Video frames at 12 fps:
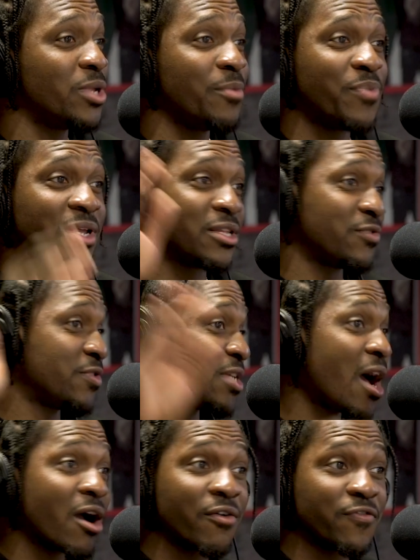He picked this
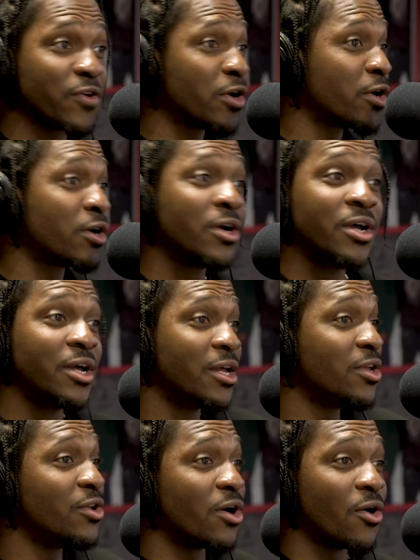photographer,
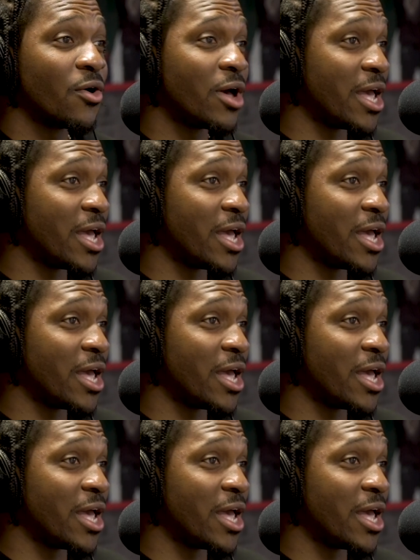you know,